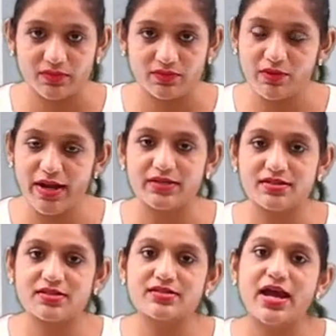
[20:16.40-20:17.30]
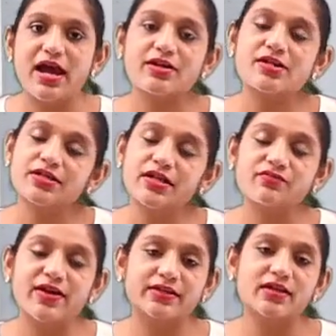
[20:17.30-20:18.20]
Right, this is the energetic
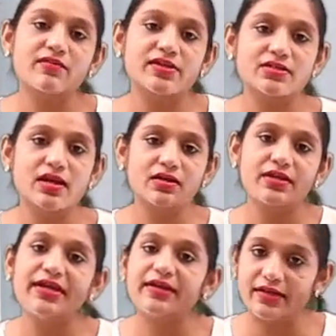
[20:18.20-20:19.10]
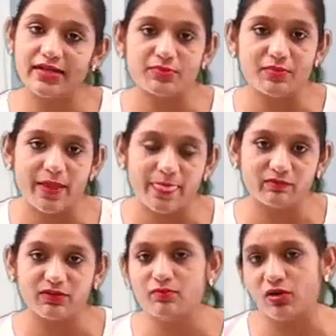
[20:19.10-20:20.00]
factor which are increased by the
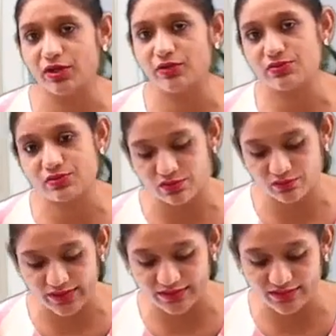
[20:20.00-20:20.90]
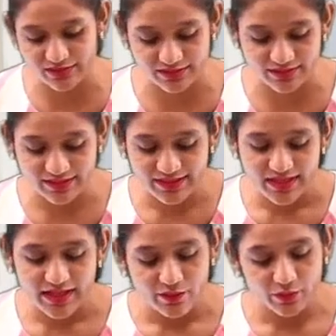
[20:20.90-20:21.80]
one molecules to the factor another.
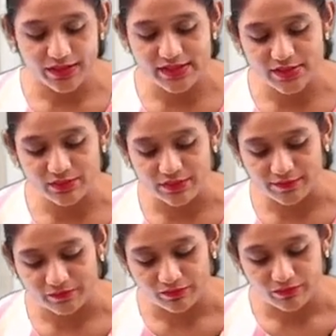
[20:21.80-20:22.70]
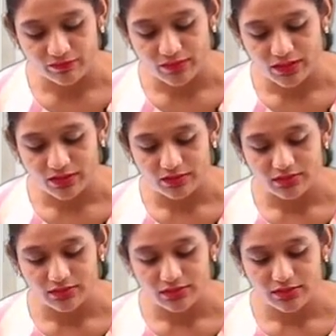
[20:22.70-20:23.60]
Next one.
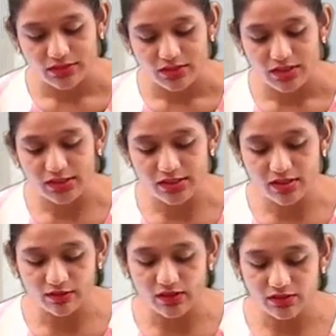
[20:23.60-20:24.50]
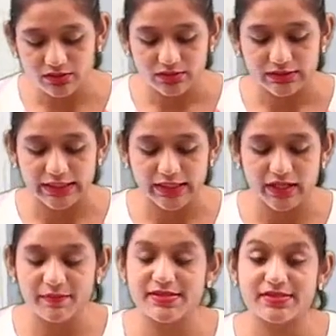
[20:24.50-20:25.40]
Another one, that
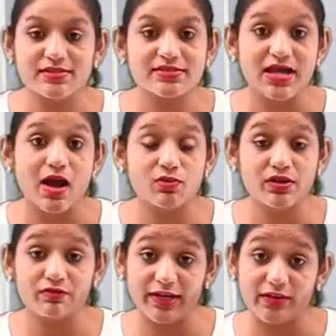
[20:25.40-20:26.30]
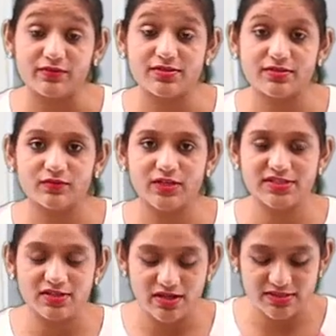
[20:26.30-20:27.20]
name is the sound waves. What is
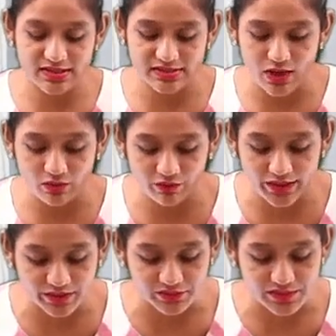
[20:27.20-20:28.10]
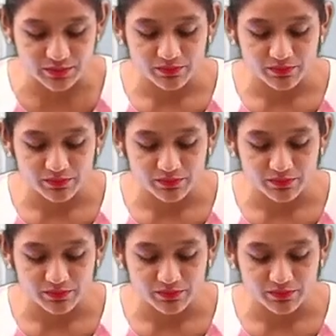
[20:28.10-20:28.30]
called as the sound waves?